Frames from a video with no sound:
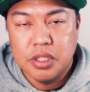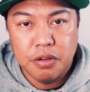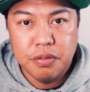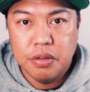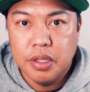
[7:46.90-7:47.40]

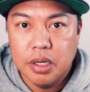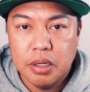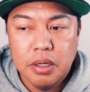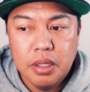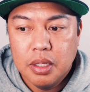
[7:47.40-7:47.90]
stuff in
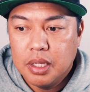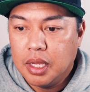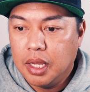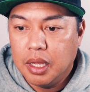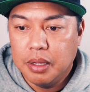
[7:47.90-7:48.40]
there,
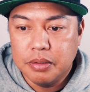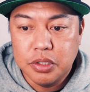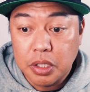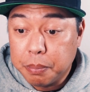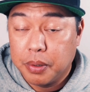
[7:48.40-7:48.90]

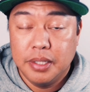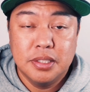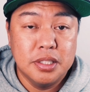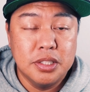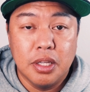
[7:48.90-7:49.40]
good
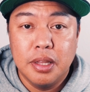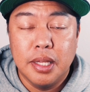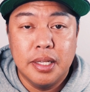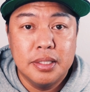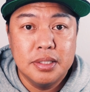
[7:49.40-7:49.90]
prices on
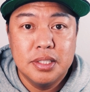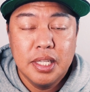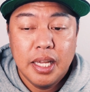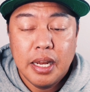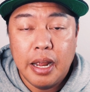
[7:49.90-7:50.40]
things,
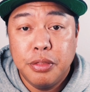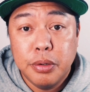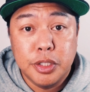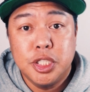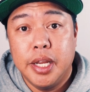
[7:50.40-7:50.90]
and
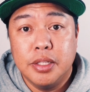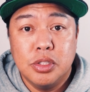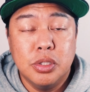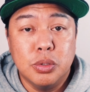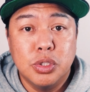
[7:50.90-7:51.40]
they're a chain
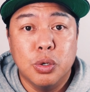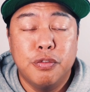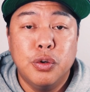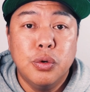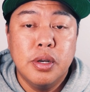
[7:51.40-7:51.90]
too. So
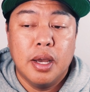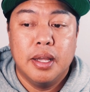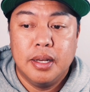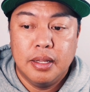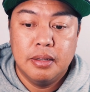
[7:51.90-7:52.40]
if you're
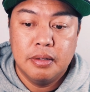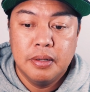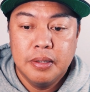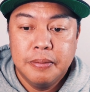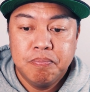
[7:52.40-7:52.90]
not
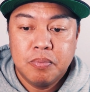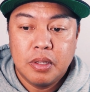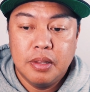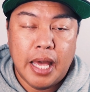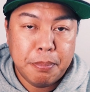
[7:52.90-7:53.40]
in
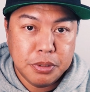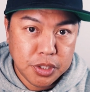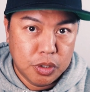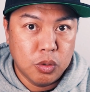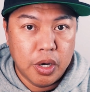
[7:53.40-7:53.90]
that
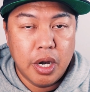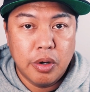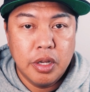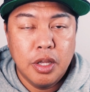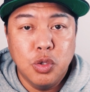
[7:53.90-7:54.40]
particular
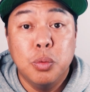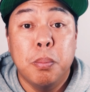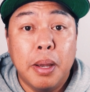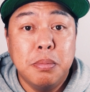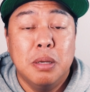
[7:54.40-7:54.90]
area, you
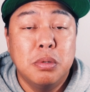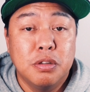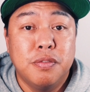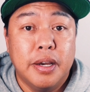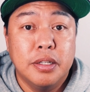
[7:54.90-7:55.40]
might be able
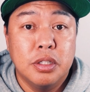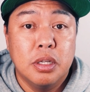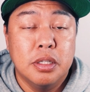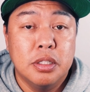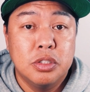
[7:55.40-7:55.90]
to find a
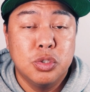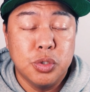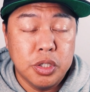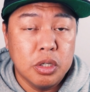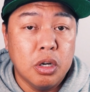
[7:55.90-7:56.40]

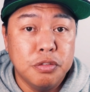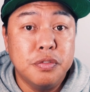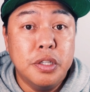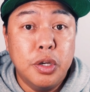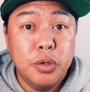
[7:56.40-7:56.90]
Tsuruya
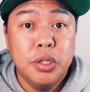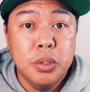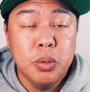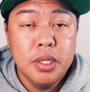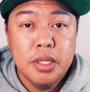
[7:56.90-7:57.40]
Golf near
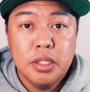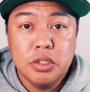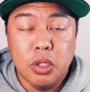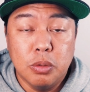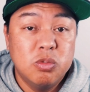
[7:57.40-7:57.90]
you.
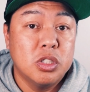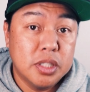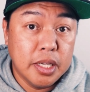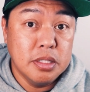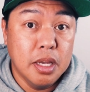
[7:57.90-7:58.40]
So
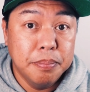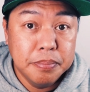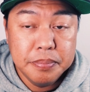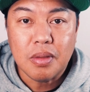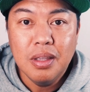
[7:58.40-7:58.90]
just a heads up.
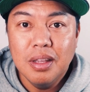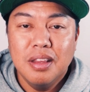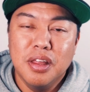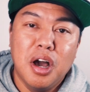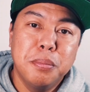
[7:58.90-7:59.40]

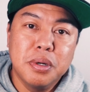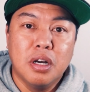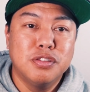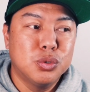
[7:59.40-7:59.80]
The Hanma Golf